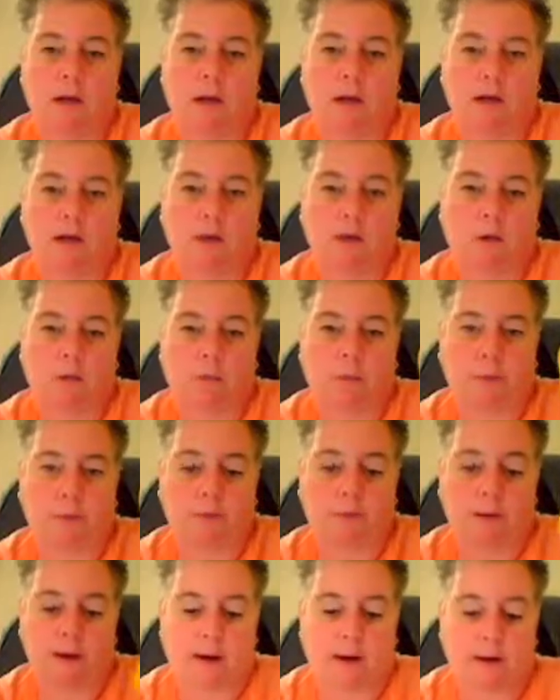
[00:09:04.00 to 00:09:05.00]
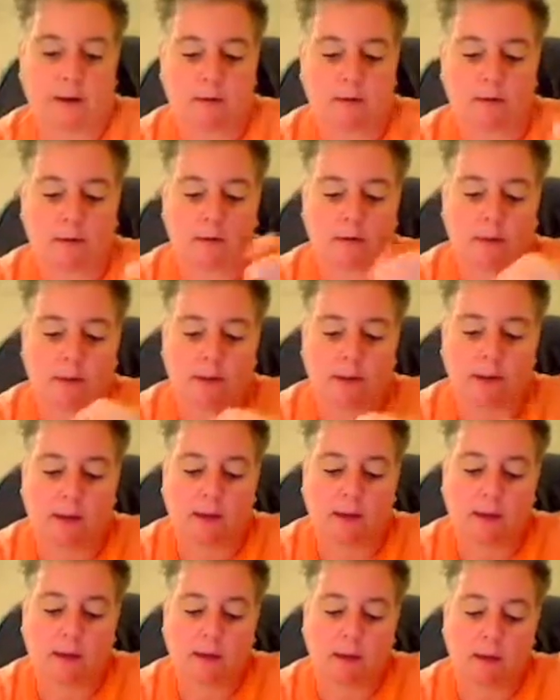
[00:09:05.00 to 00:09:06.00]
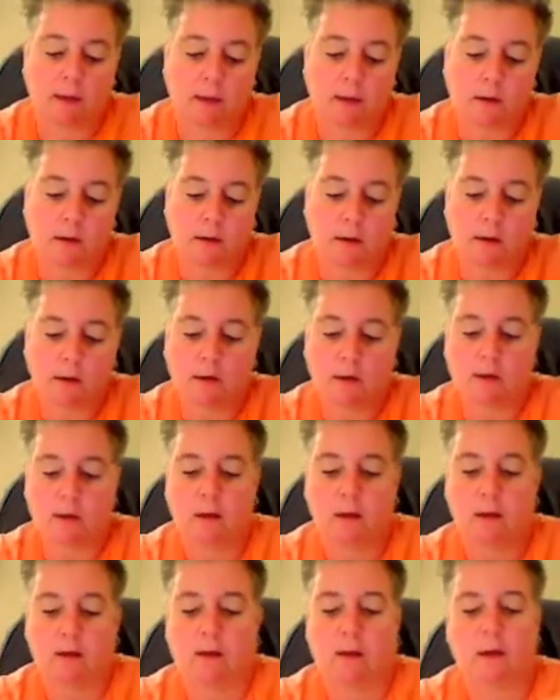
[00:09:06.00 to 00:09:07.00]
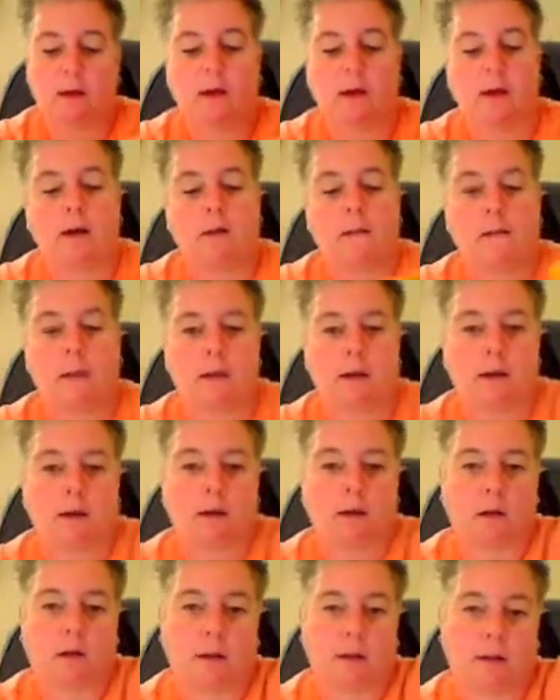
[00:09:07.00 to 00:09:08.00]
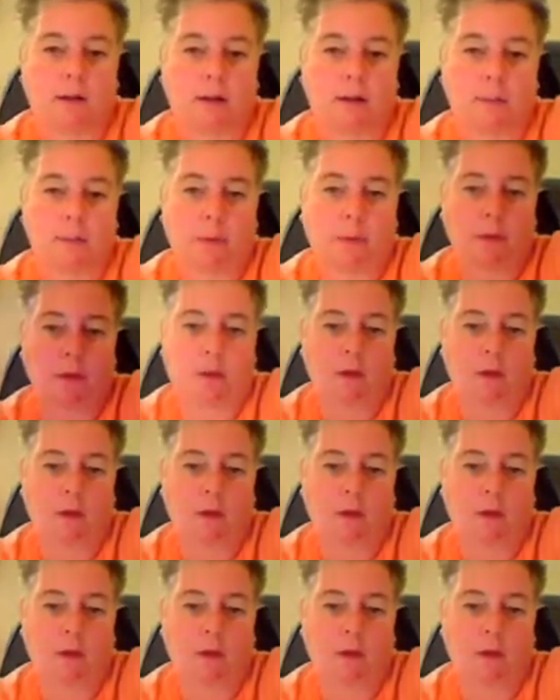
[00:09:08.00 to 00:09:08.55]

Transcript: little Pooh Bear thing, a clip,